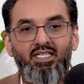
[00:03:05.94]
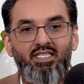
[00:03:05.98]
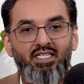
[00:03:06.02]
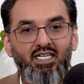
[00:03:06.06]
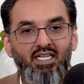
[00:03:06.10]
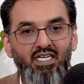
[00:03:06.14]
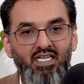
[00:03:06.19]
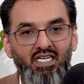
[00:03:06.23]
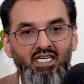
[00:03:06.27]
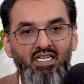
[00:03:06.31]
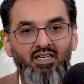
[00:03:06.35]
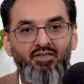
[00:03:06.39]
to
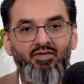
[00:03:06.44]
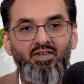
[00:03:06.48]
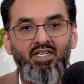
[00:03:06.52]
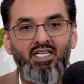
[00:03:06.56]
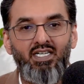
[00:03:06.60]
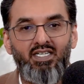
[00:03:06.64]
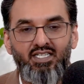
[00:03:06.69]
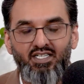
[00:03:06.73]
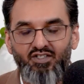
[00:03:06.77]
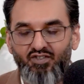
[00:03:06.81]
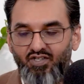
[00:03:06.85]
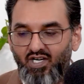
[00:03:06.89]
leave,
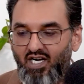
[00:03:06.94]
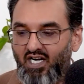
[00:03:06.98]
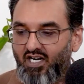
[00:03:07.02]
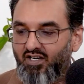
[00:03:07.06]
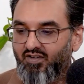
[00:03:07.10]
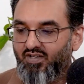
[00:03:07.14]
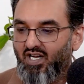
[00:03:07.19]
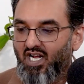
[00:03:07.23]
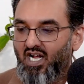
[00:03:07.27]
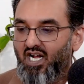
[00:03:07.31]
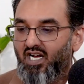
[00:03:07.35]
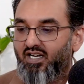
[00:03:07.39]
needs to
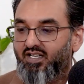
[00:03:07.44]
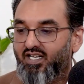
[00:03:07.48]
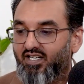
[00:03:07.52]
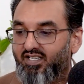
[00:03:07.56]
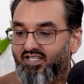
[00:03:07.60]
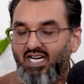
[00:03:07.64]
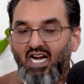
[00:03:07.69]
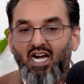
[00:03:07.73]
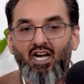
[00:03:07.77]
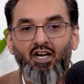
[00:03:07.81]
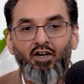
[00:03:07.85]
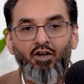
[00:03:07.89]
change, the
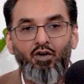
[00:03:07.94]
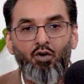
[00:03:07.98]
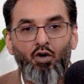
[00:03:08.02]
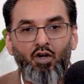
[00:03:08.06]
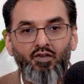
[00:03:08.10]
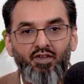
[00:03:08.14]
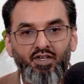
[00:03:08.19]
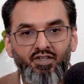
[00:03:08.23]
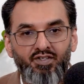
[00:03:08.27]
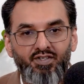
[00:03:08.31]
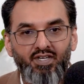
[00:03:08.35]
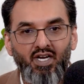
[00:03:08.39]
shadow or
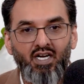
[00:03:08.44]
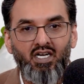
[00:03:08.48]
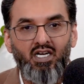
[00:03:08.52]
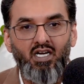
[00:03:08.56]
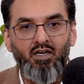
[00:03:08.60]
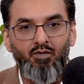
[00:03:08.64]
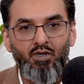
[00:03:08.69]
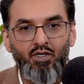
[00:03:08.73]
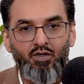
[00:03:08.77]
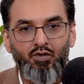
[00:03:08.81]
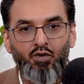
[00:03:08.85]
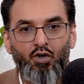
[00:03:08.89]
the
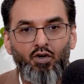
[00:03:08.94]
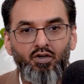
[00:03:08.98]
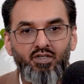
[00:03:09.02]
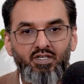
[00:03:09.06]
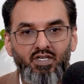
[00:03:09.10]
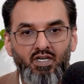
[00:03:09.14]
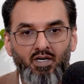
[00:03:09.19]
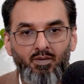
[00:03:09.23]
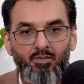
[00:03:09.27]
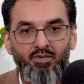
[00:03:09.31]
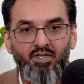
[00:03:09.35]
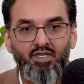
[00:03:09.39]
second resource
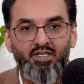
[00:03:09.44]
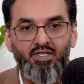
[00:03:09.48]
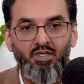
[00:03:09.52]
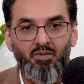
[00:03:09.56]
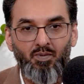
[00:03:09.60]
comes into